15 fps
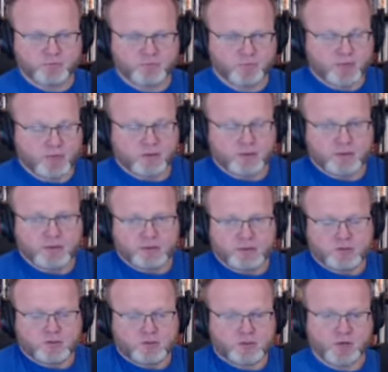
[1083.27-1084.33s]
Period.
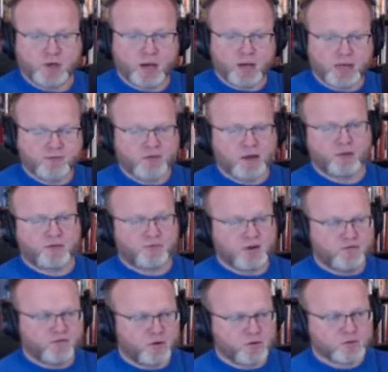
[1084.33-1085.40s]
It's just not. I've got
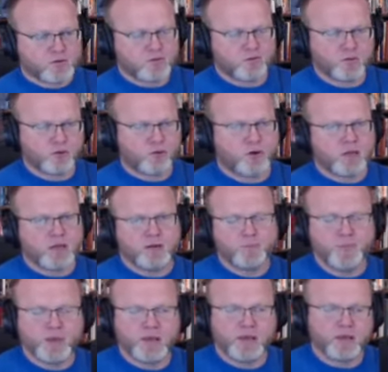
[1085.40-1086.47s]
three versions of the Quran
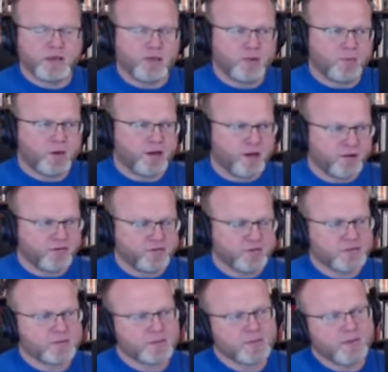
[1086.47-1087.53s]
in my
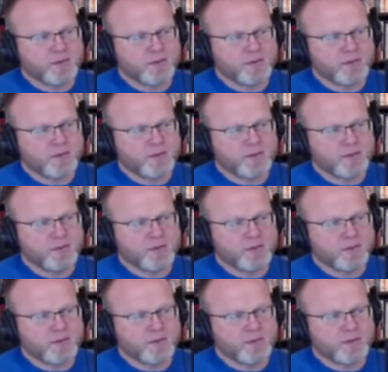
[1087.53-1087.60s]
office,